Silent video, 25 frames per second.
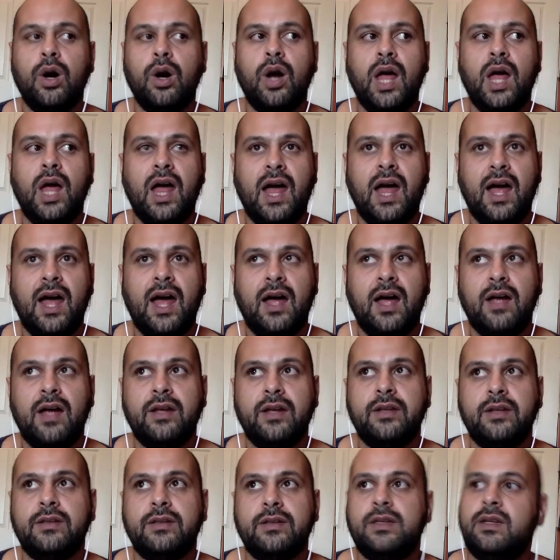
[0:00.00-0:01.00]

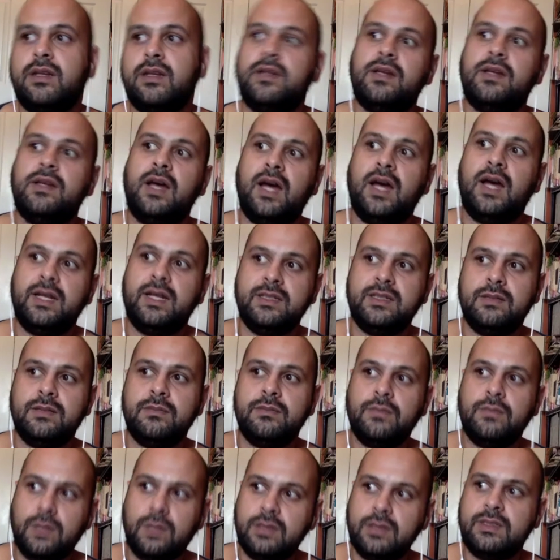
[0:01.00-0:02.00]
And at
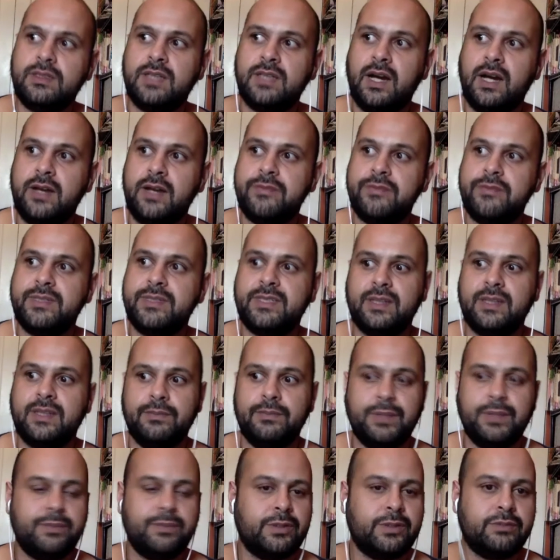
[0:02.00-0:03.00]
times, some
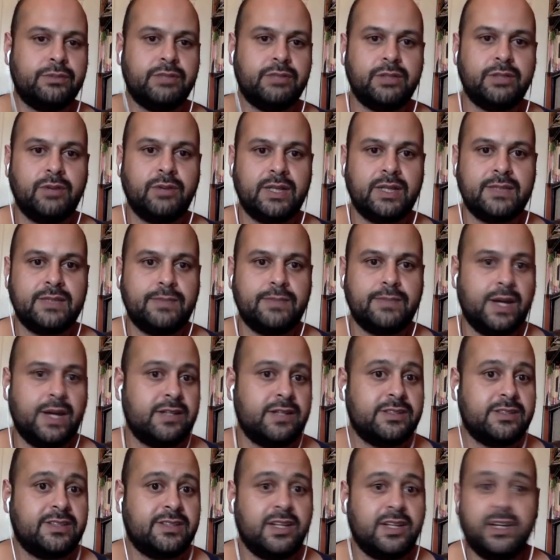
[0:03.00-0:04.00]
people request
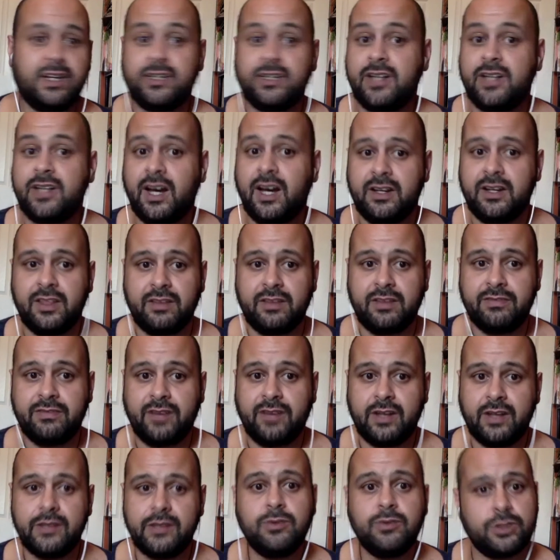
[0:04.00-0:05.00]
patterns that are not in the
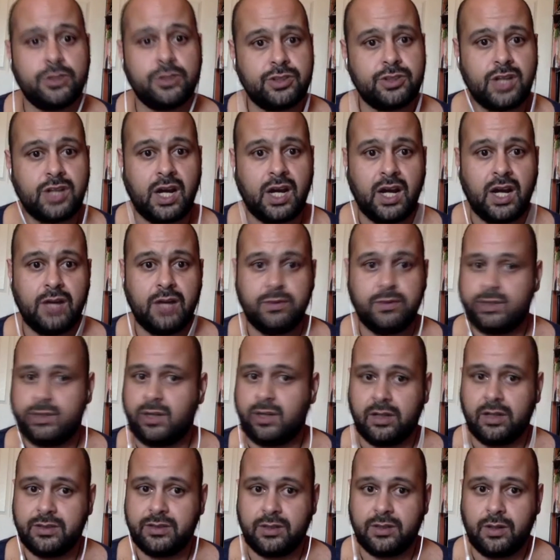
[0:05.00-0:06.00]
fund, which I would
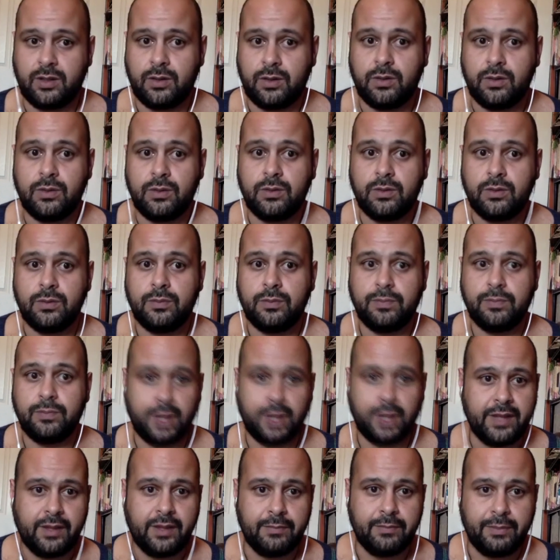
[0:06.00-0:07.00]
also
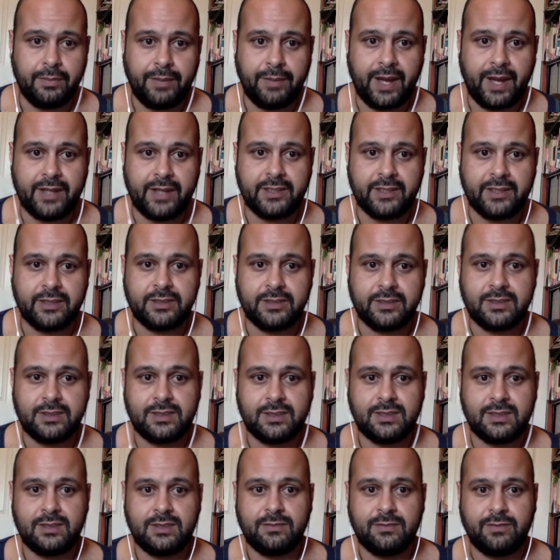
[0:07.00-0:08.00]
buy them the
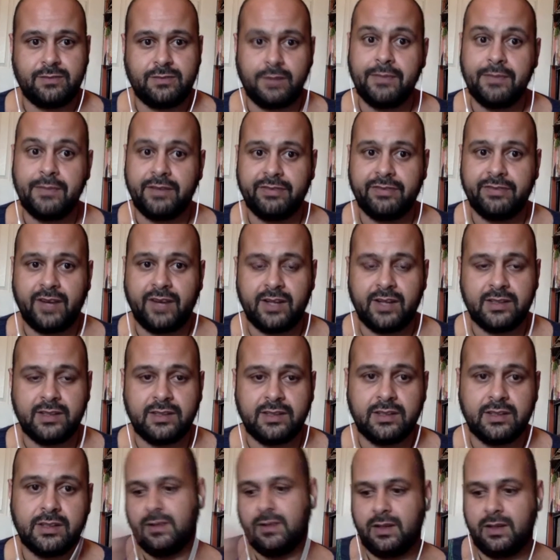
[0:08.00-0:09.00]
patterns from the
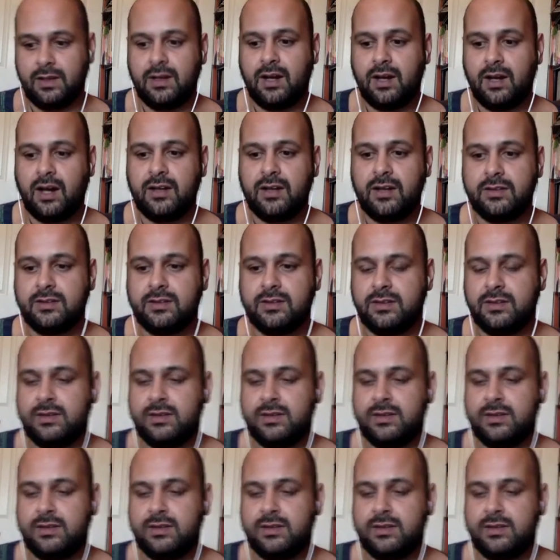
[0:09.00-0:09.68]
fund. On